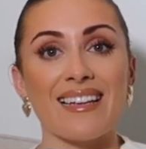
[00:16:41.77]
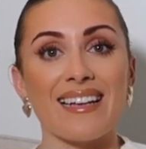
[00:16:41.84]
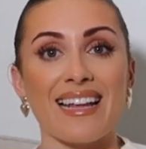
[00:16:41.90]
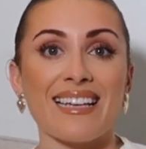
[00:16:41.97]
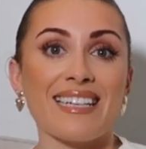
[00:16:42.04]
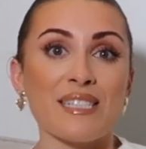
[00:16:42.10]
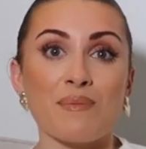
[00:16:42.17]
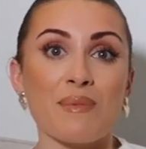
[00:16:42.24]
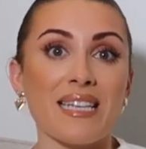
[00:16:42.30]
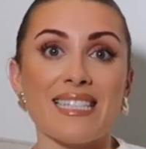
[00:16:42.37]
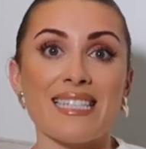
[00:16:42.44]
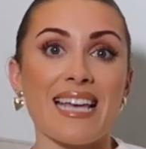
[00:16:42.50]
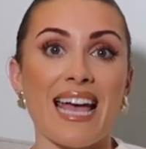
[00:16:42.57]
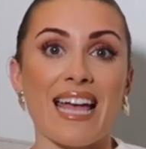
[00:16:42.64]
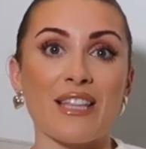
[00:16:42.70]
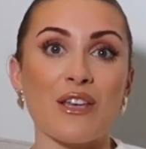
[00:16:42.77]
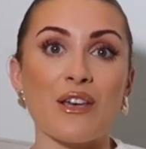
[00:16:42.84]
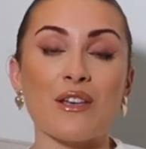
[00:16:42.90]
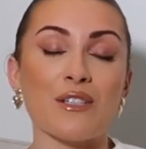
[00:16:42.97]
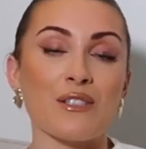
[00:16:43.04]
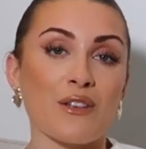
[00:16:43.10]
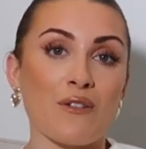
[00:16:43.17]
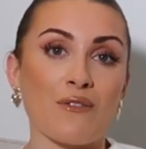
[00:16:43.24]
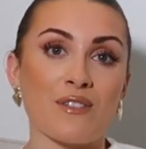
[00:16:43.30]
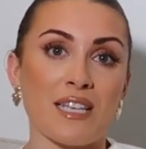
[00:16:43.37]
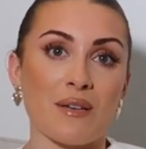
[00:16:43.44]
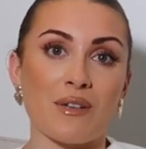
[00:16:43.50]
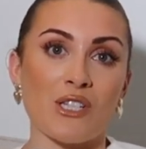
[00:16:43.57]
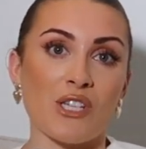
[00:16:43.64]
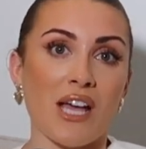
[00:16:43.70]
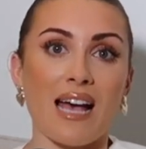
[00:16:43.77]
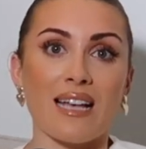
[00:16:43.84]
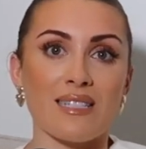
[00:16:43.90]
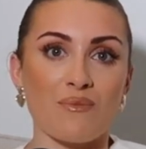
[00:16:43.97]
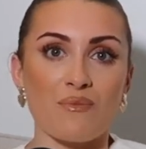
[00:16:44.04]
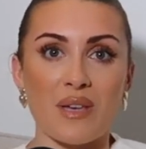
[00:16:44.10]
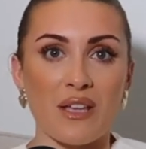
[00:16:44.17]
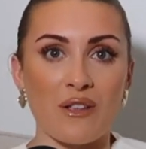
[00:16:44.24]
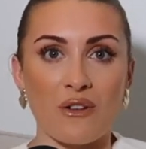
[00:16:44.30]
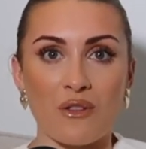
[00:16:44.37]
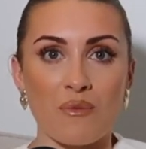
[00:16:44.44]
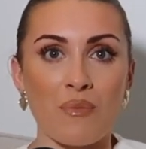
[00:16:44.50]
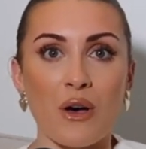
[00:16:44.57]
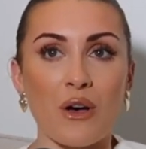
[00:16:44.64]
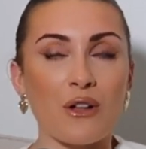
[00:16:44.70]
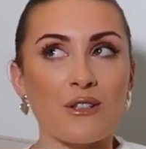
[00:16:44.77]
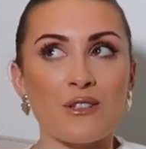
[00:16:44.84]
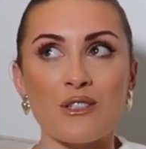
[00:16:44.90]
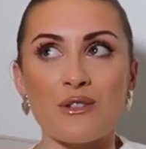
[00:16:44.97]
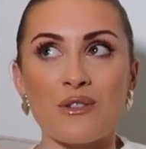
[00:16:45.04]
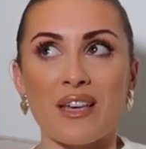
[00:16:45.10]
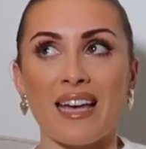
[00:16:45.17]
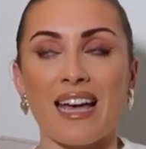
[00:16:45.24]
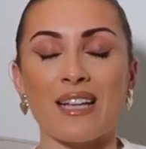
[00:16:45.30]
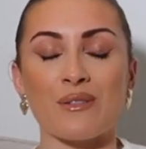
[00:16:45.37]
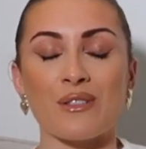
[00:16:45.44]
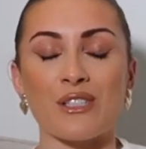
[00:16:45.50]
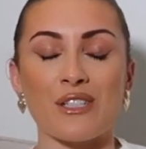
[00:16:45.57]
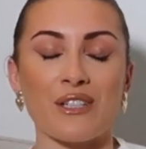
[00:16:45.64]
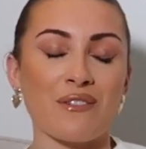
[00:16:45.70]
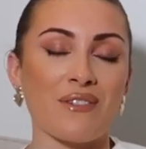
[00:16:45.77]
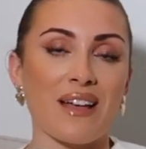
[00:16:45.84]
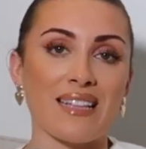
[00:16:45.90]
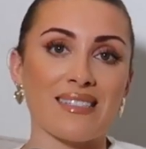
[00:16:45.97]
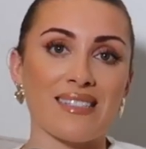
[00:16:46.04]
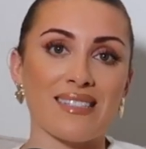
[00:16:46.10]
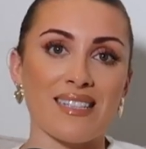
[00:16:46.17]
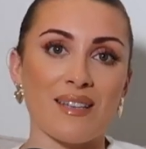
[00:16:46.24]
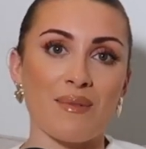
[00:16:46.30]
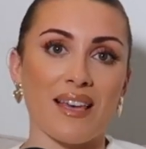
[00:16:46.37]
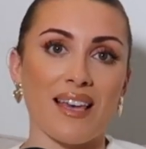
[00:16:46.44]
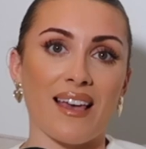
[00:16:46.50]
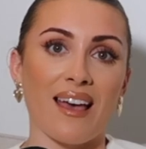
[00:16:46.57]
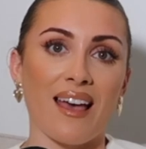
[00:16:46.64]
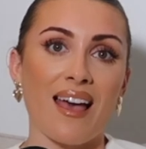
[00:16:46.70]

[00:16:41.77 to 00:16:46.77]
Like, it's been 10 years, obviously, where she hasn't been on the pole. Do you think anyone's going to fancy me?